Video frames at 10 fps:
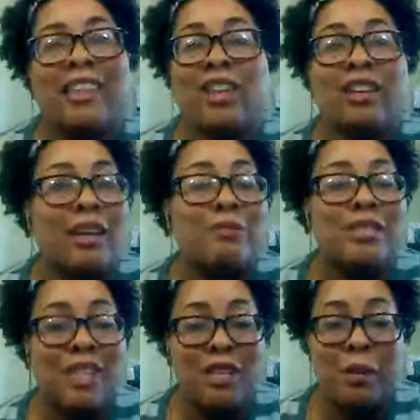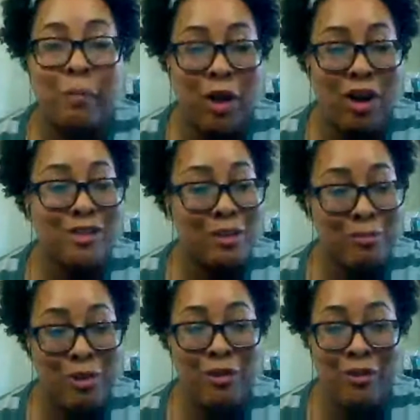thought that was such a ballsy
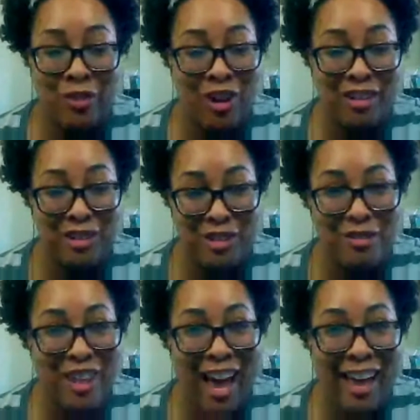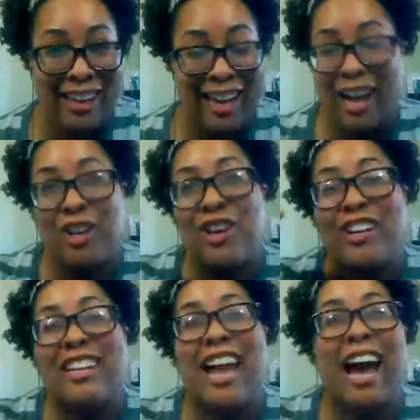move for her to do that. Like,
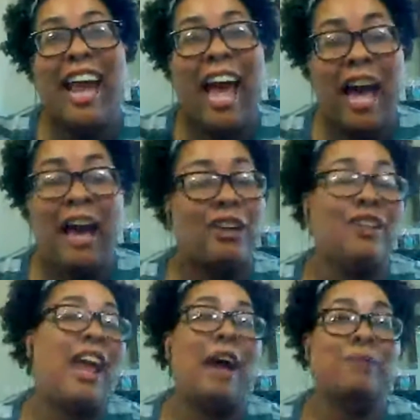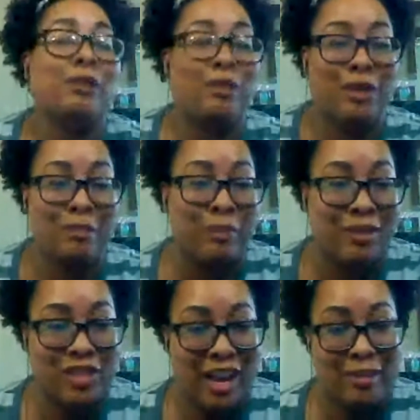absolutely couldn't
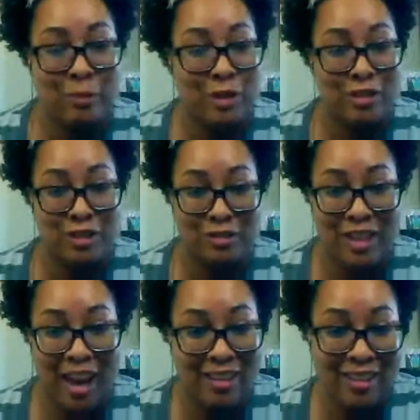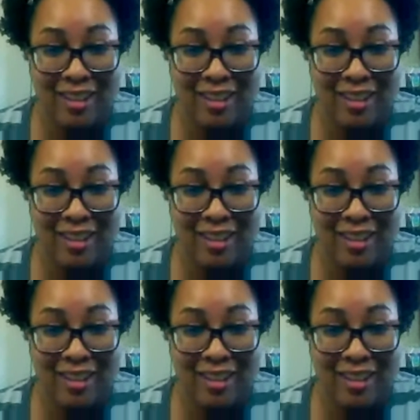believe she had the balls to do that.